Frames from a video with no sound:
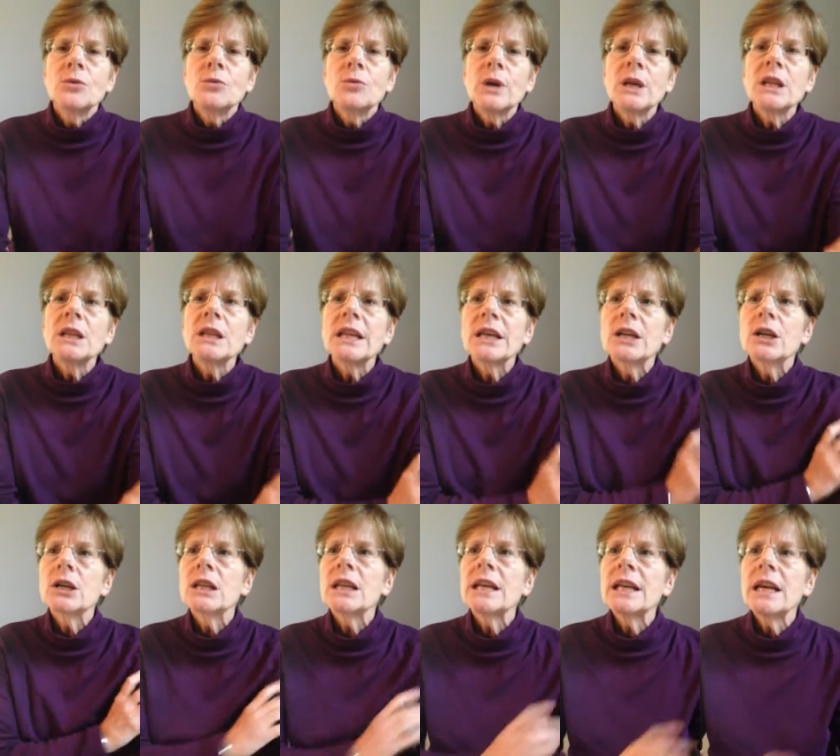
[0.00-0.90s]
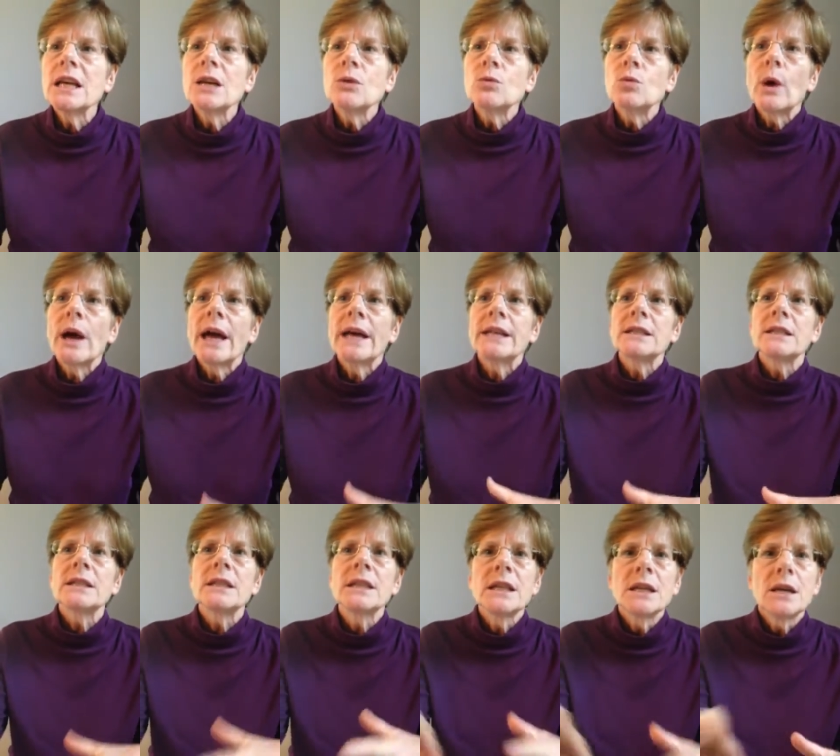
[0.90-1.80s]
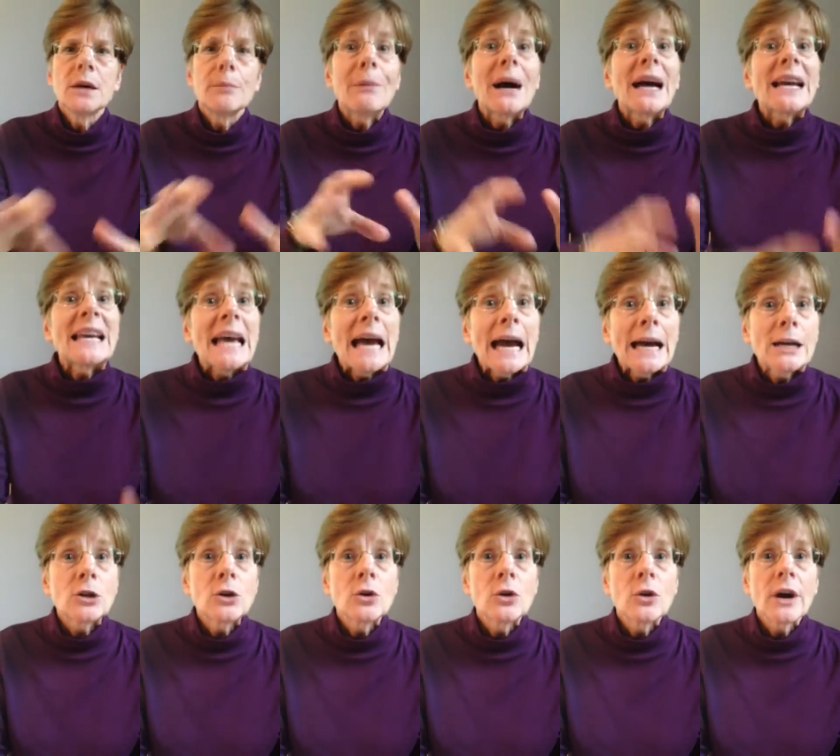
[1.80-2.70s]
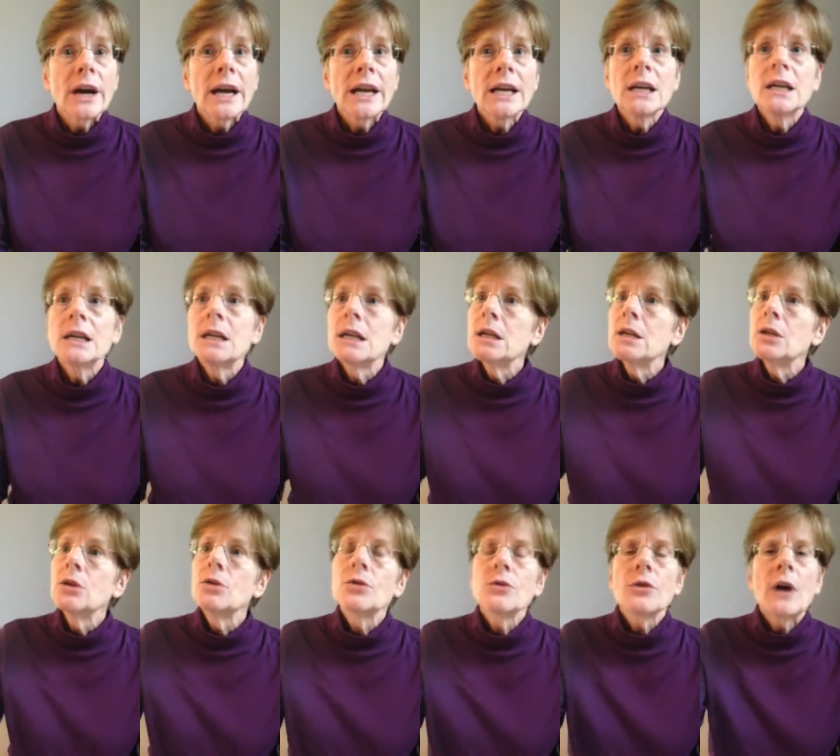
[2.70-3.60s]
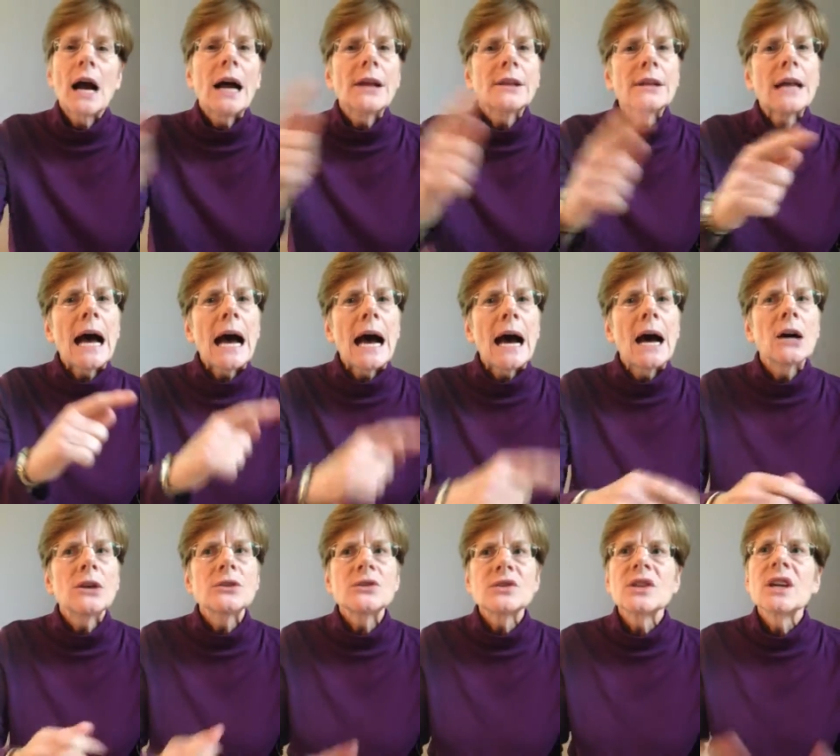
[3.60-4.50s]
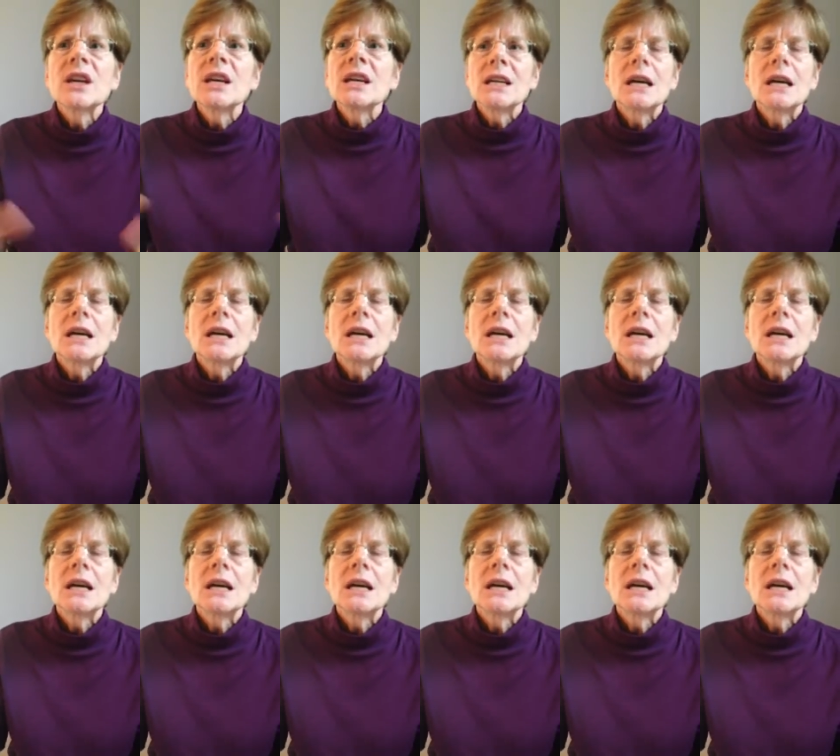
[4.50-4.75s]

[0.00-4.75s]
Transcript: We literally went by category throughout the house,